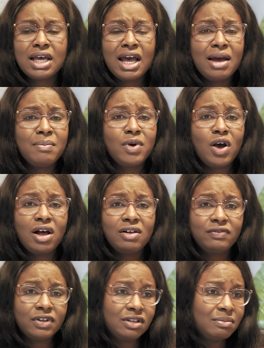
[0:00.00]
I'm all
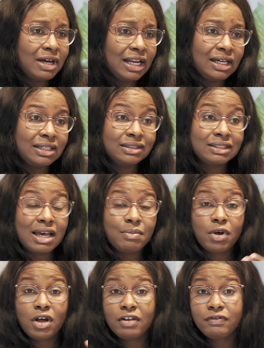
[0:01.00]
for the balance. I'm
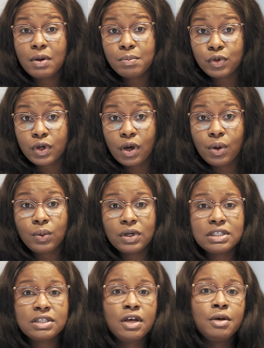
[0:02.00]
all for more
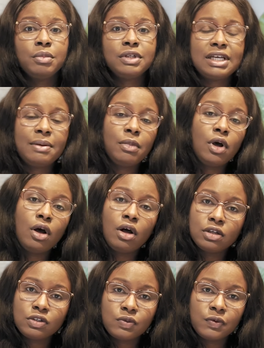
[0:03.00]
hours, but I'm
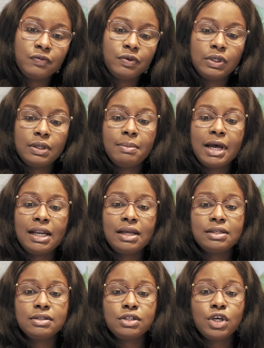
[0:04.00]
also for the
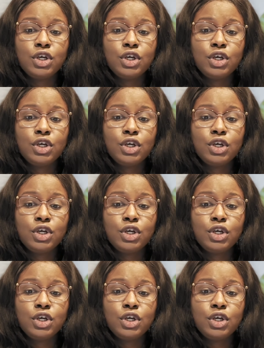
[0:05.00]
balance.